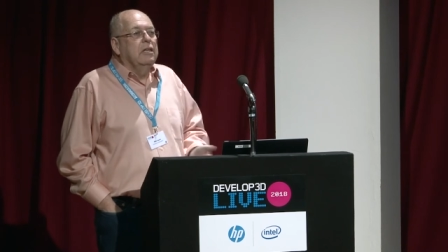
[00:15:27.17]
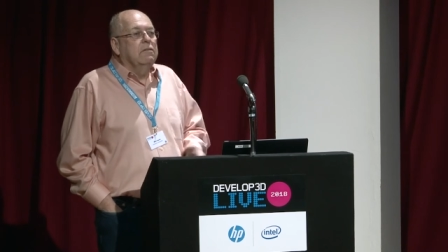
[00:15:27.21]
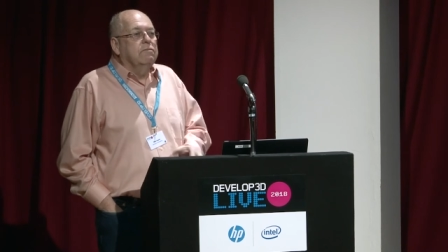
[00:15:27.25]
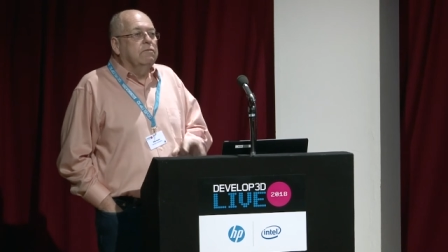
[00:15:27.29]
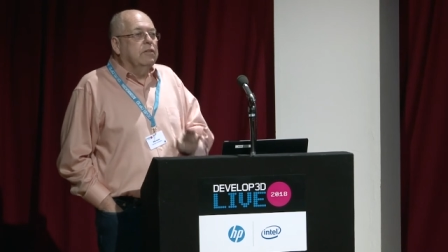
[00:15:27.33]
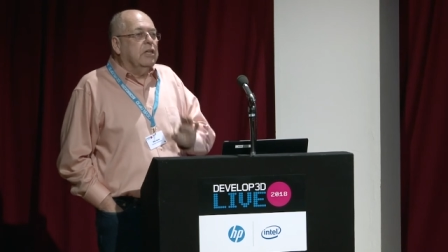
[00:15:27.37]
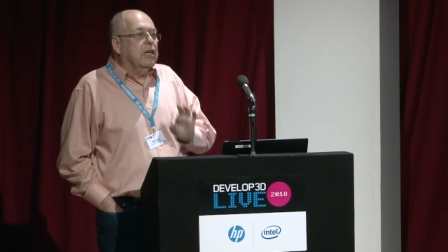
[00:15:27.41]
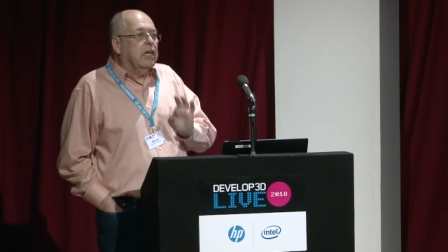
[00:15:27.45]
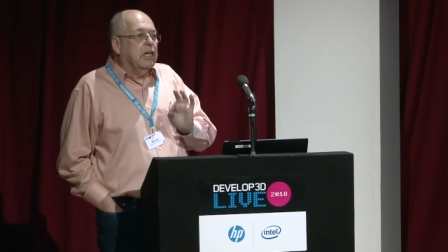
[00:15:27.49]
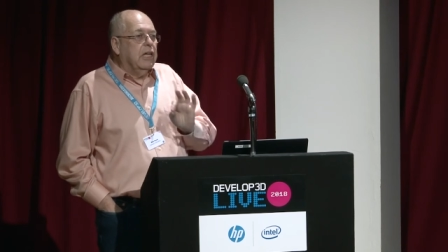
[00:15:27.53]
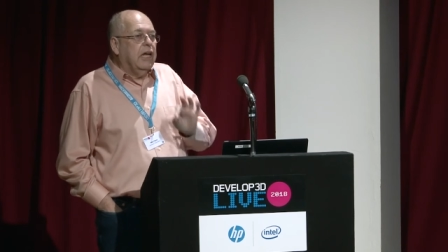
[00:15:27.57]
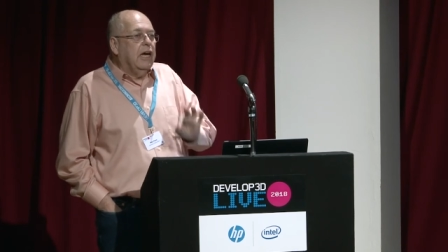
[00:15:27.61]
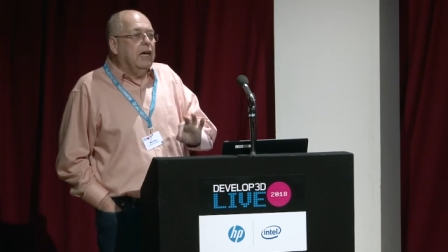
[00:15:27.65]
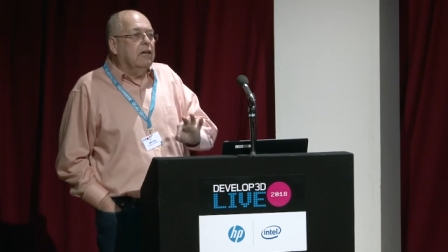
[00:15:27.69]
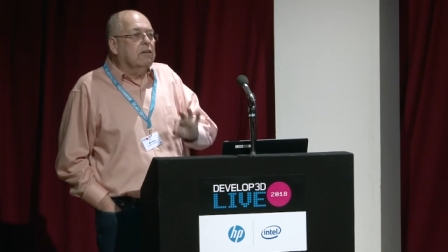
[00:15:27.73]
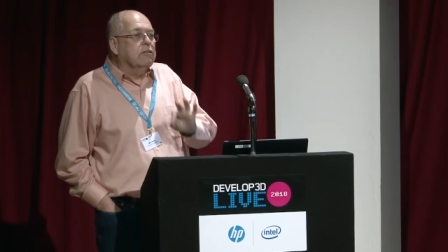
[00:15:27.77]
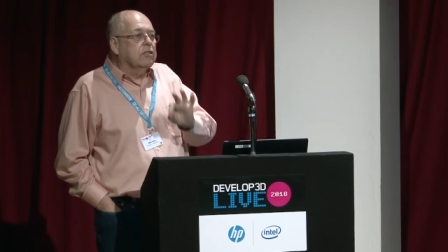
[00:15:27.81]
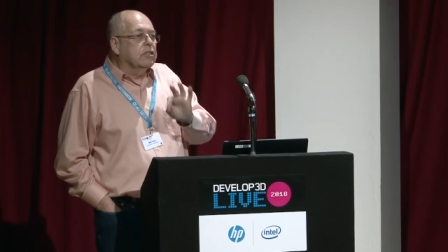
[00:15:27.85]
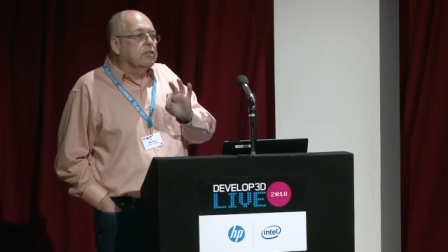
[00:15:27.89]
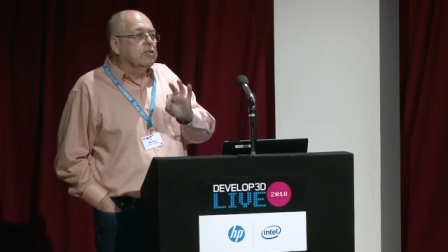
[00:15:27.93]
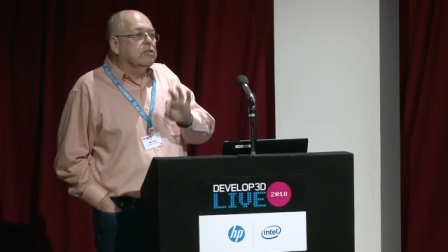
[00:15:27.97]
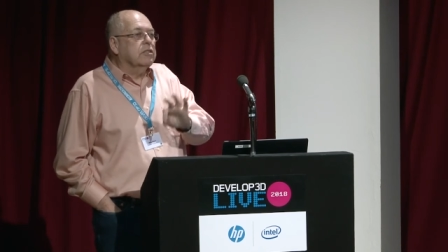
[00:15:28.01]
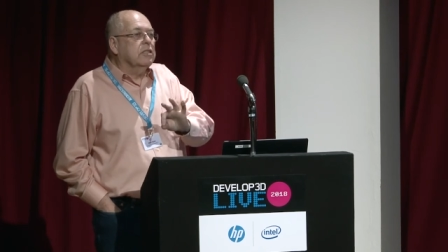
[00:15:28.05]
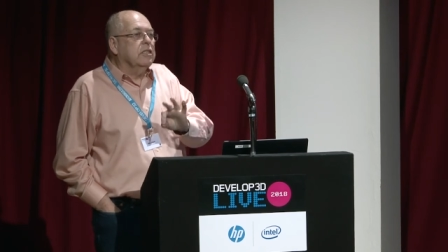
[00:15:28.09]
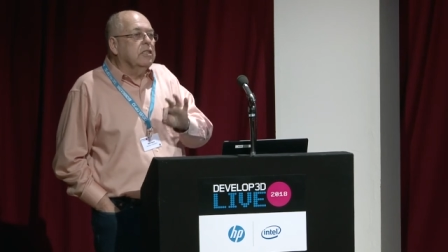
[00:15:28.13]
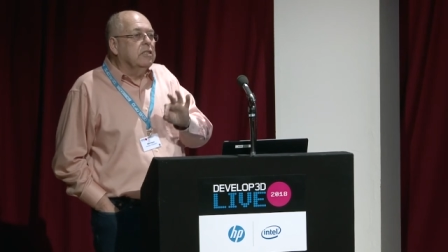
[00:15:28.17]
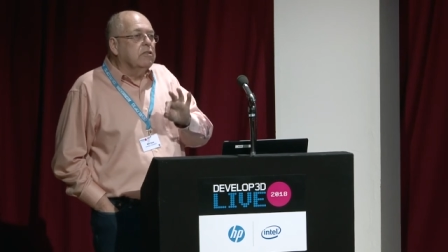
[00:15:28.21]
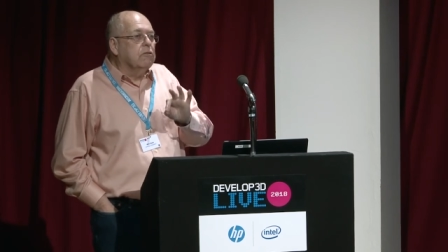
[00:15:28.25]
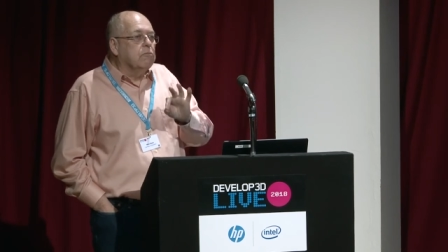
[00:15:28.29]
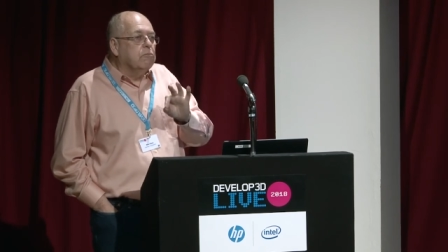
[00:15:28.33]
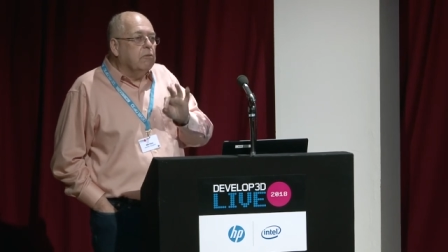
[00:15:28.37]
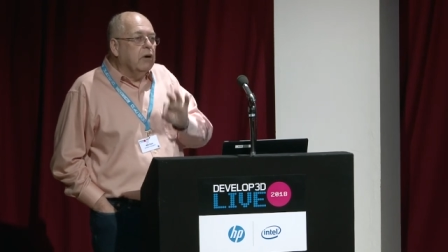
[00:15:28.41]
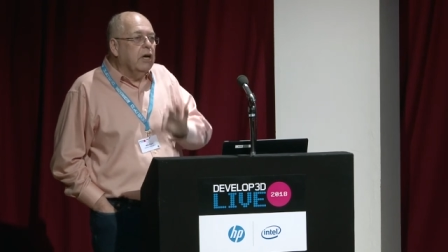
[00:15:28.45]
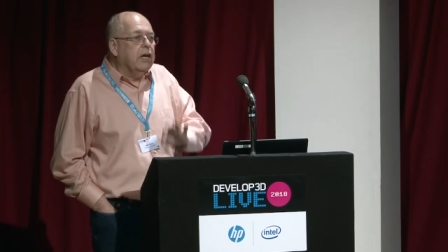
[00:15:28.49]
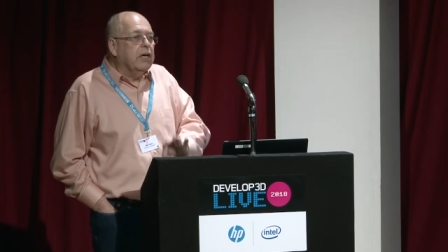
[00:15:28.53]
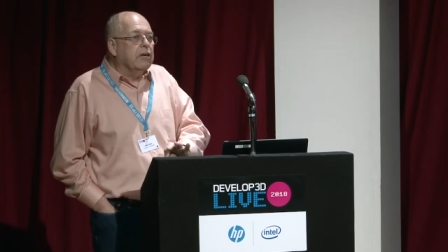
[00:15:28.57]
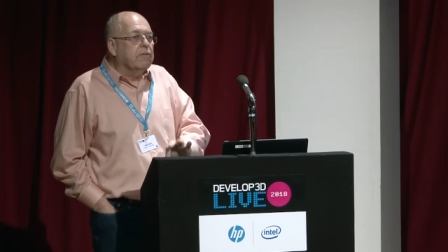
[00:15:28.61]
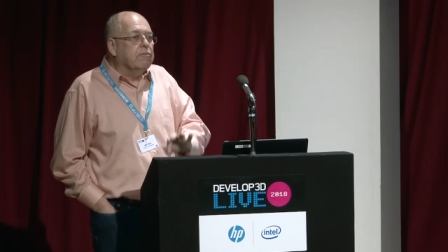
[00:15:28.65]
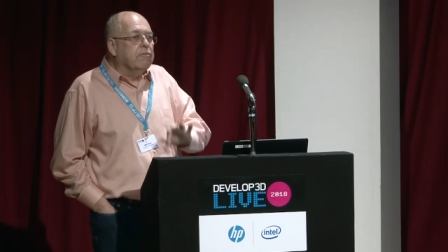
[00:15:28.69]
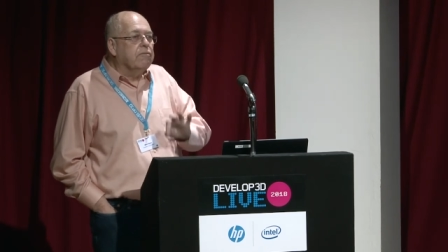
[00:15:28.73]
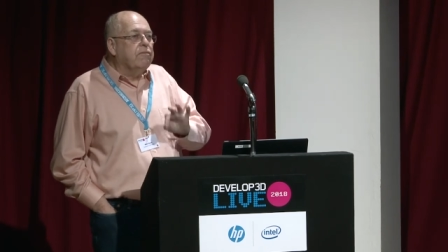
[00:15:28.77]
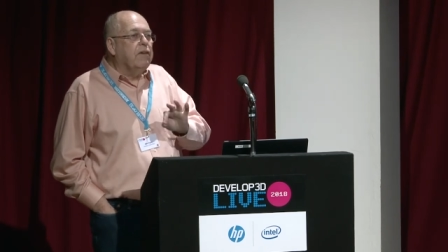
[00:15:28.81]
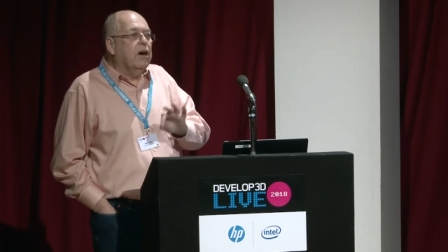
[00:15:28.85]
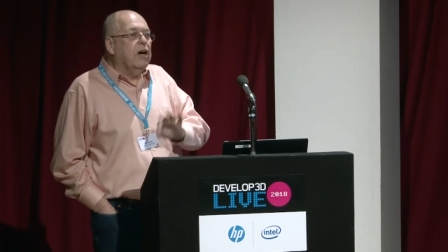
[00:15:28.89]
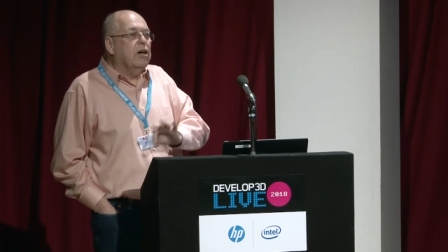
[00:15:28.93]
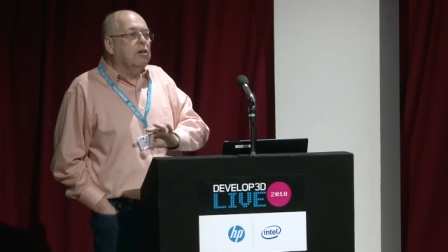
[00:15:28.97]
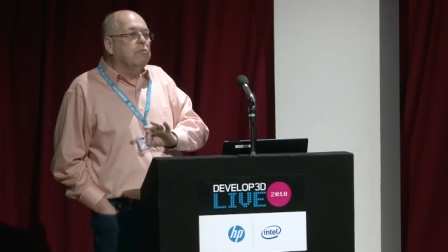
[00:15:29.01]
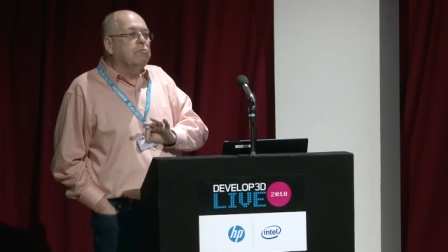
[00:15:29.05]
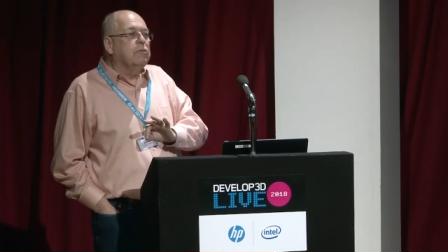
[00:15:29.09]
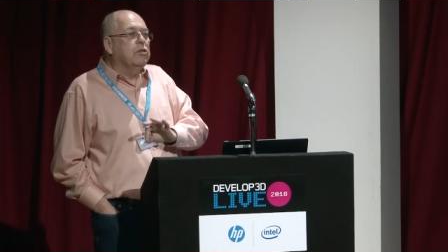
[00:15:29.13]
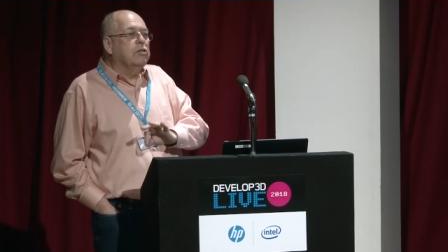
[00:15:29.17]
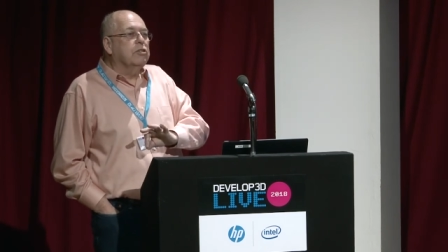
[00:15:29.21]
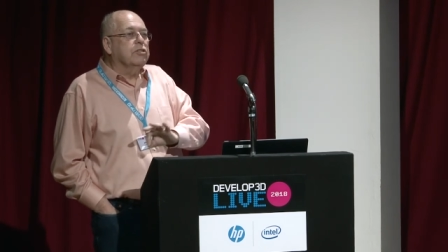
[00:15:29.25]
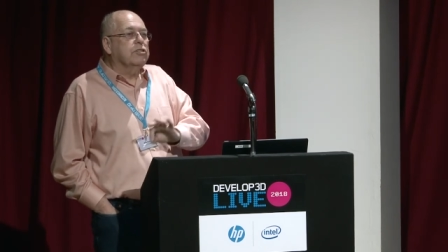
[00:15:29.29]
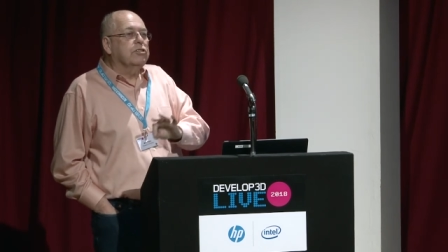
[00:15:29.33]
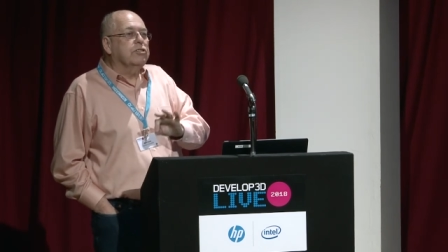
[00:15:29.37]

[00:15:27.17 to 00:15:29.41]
The cloud is, in a way, far more